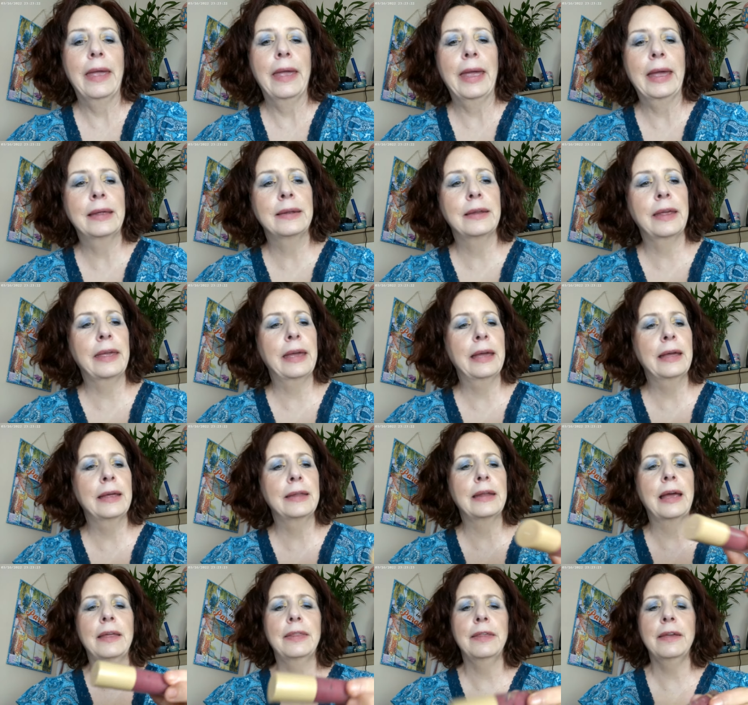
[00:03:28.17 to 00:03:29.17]
And
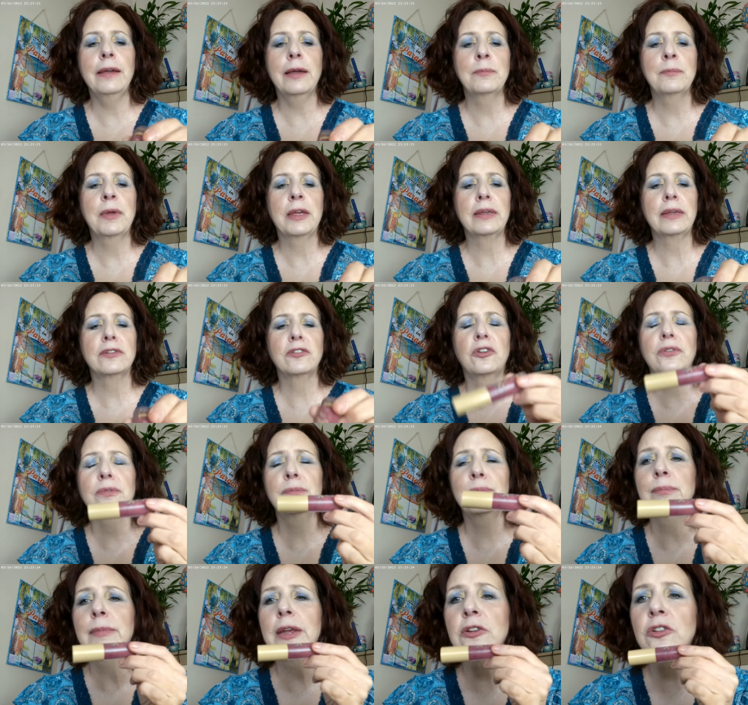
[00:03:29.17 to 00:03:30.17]
again, I think I m-
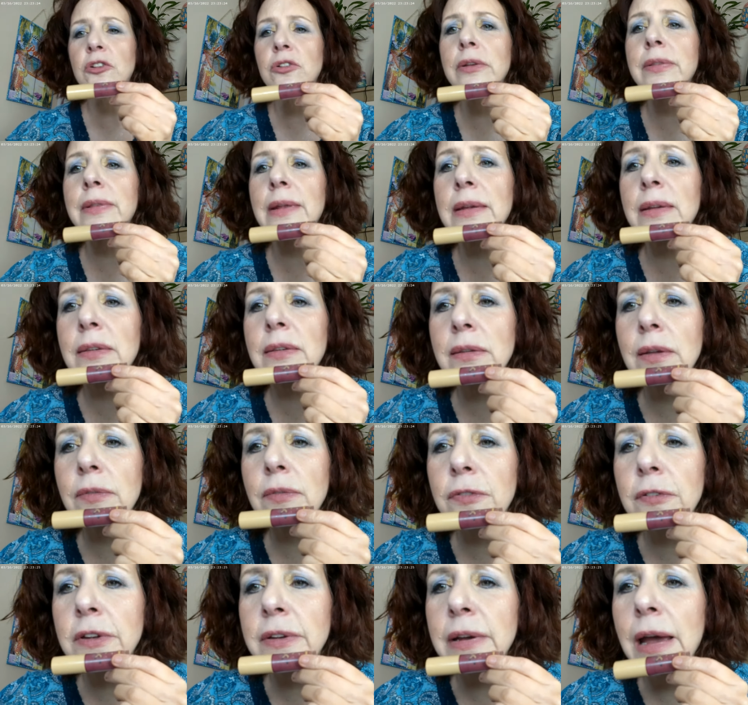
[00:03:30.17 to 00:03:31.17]
mentioned this is
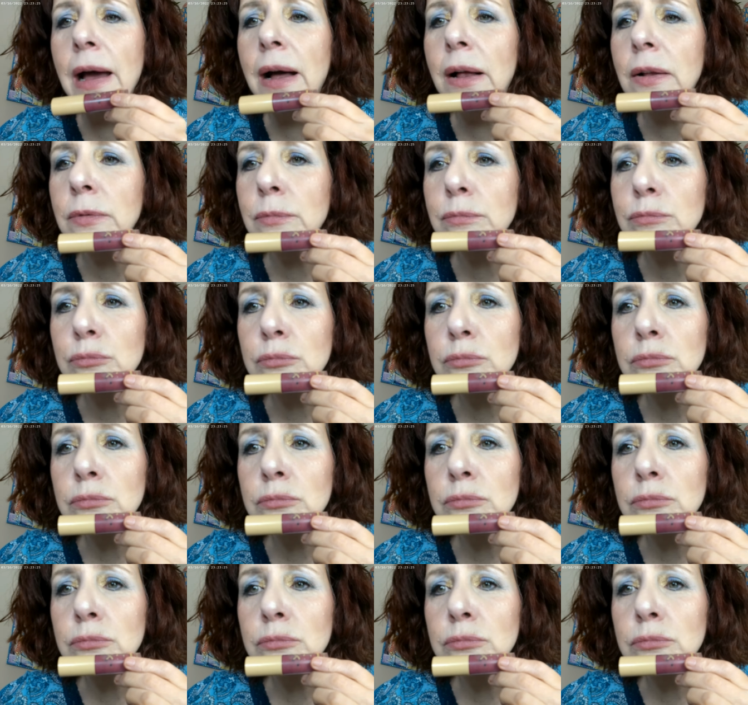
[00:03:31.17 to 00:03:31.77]
Vital.